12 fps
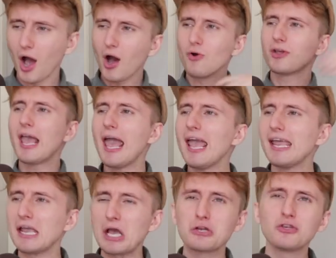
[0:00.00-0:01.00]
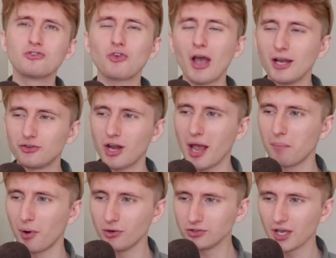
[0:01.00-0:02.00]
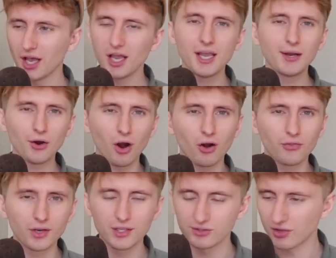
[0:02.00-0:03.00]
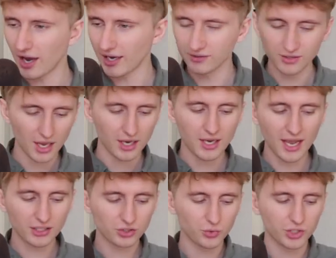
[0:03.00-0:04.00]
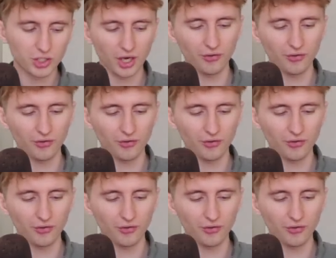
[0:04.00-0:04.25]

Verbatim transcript: Okay, design champos, here are the designs next to each